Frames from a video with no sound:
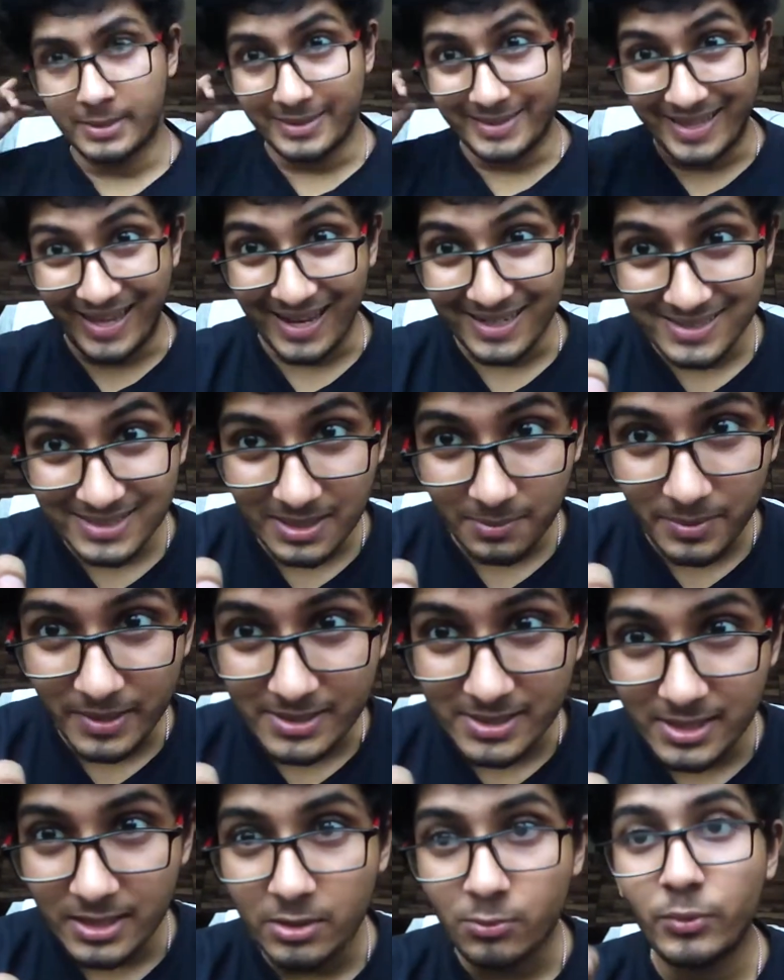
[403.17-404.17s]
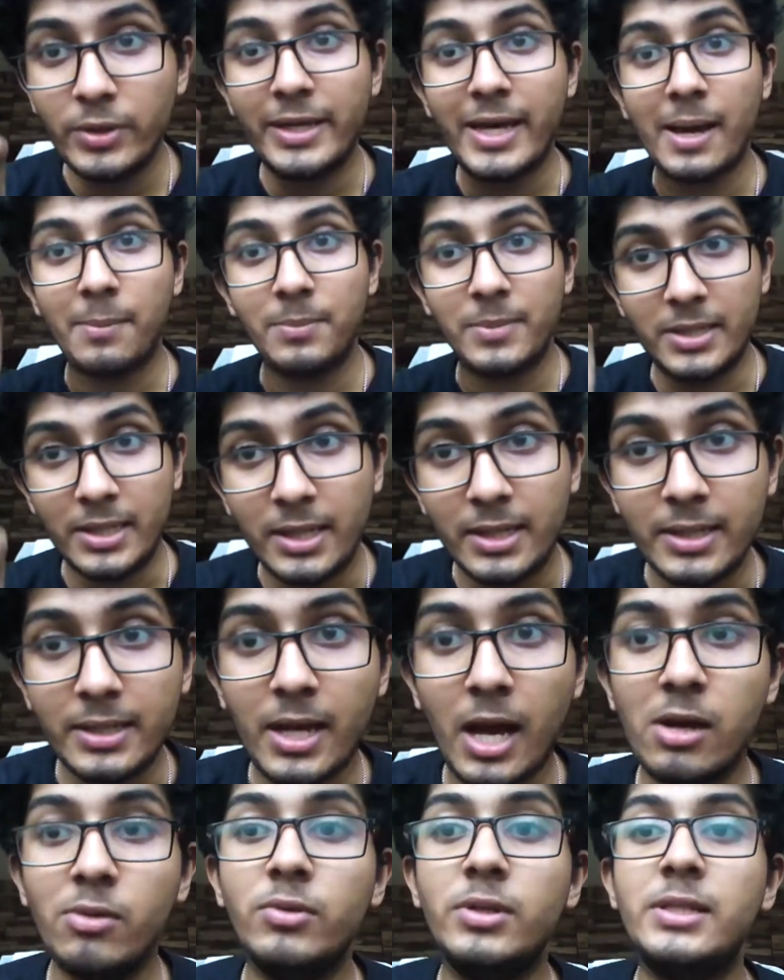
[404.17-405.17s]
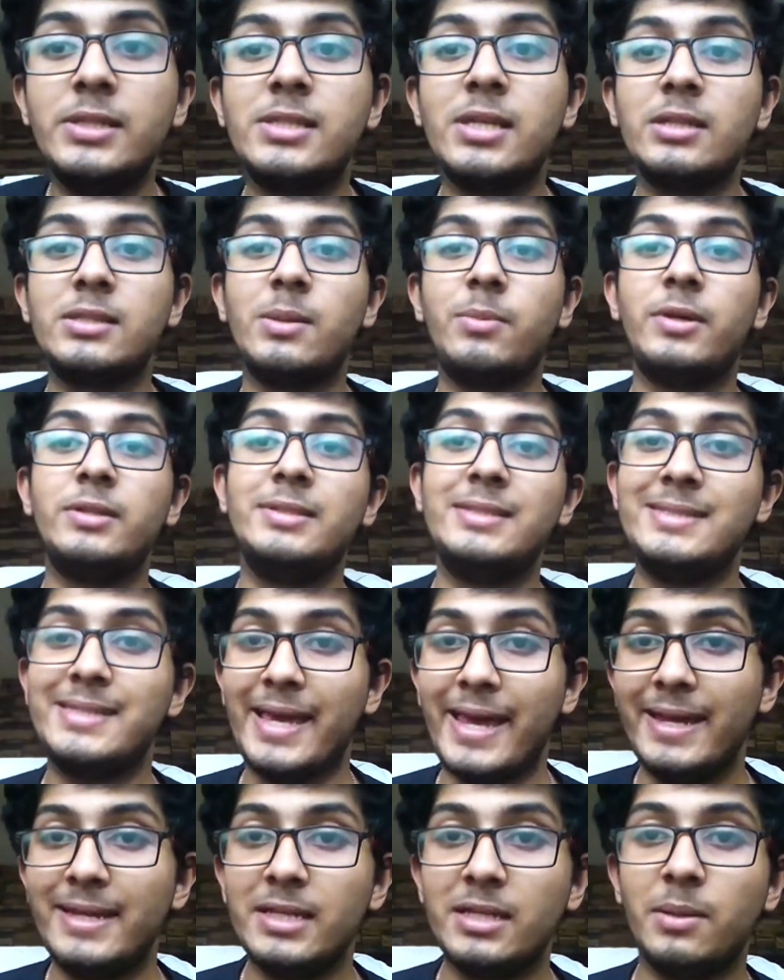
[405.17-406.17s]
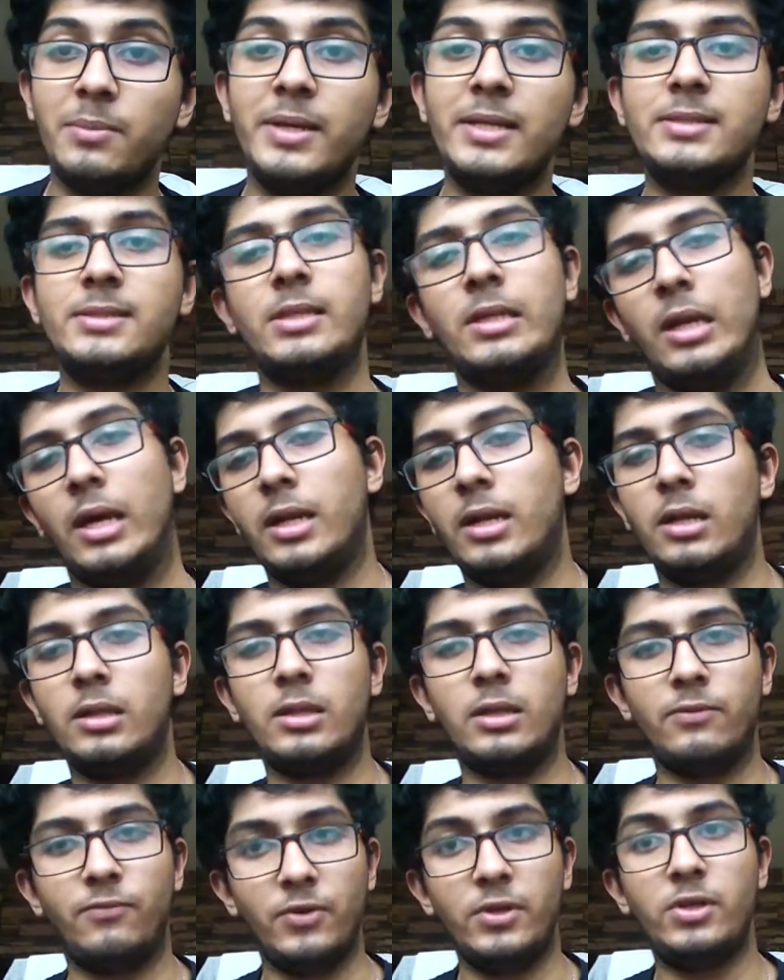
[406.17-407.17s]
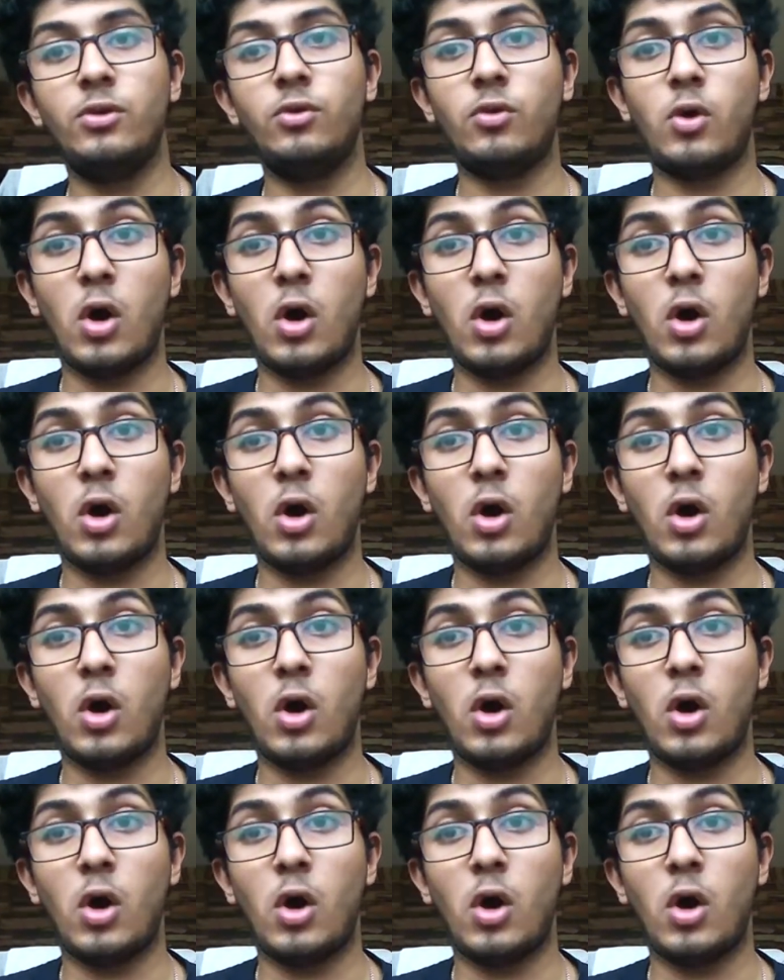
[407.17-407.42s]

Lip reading: That's the basic we have done. I will discuss about these AT commands in another video.